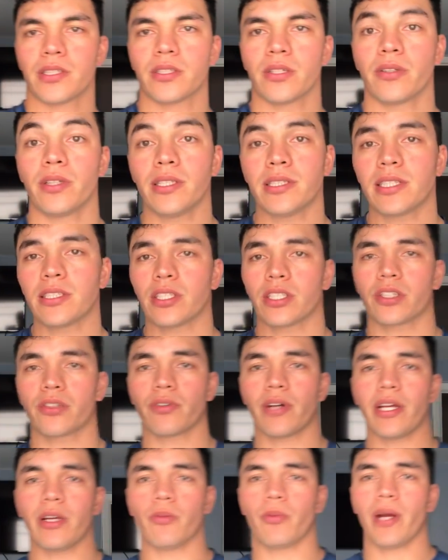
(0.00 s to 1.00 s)
So this is a
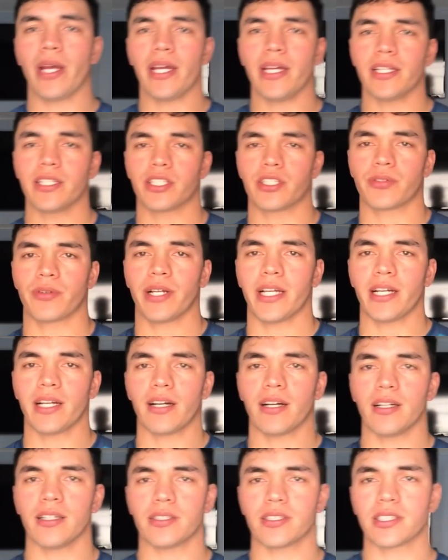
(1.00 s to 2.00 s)
great way to train
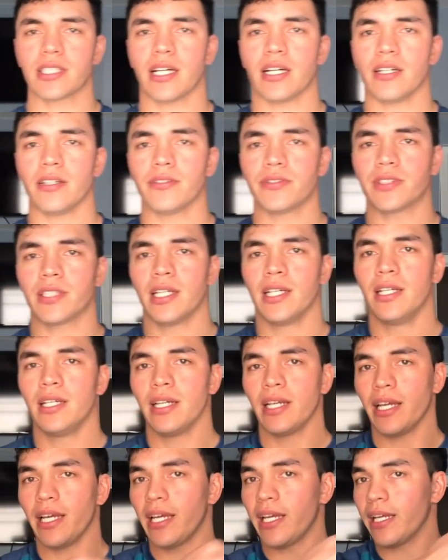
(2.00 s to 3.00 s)
ourselves
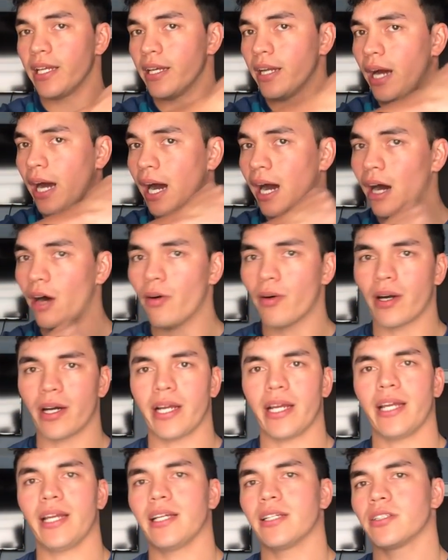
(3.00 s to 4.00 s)
and how
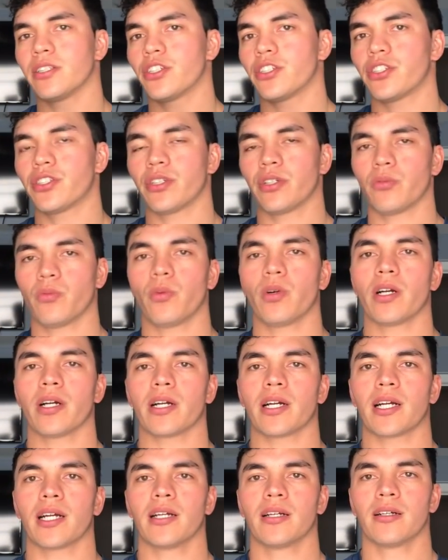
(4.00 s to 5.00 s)
our hands should
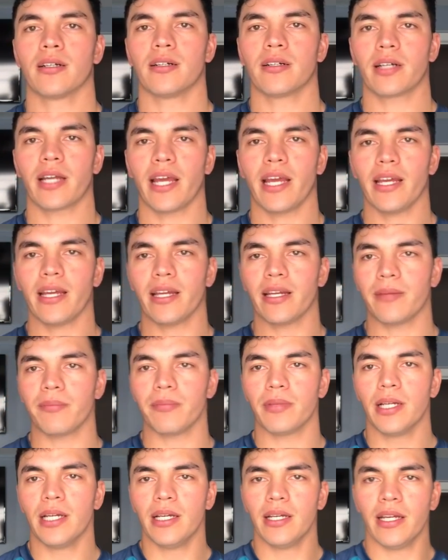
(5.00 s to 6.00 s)
work, okay? And
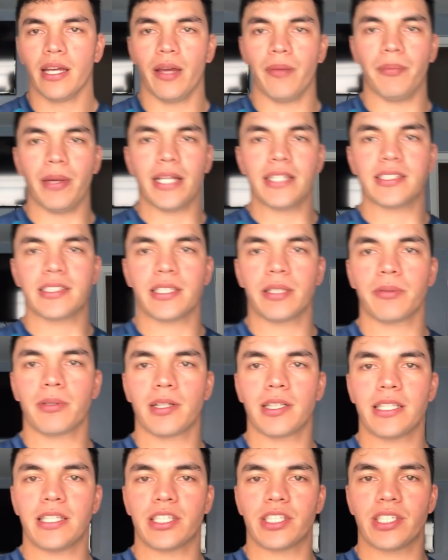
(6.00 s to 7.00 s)
it, it may
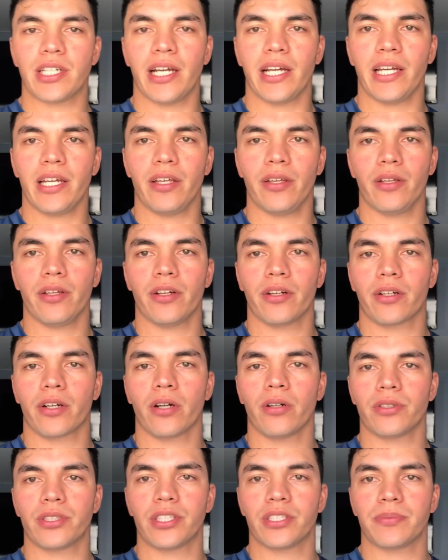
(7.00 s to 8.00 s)
seem cliche, your
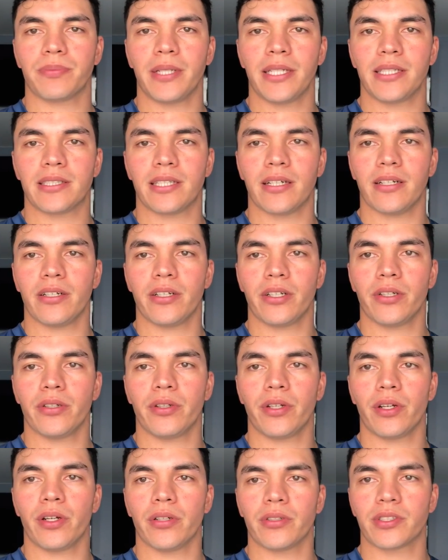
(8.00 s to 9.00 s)
coaches may tell you,
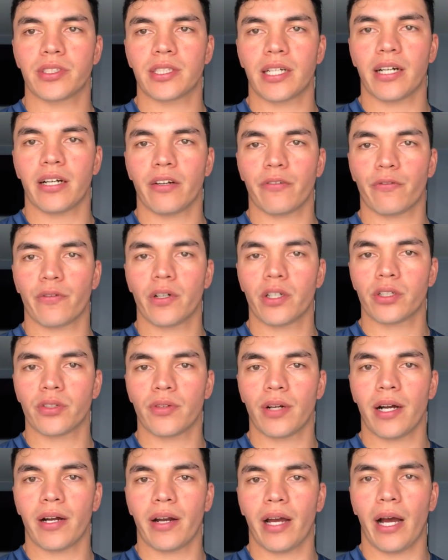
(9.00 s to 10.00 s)
you know, start your
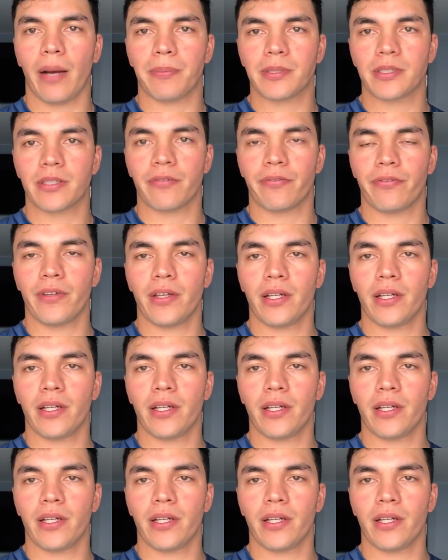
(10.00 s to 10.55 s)
first round opposite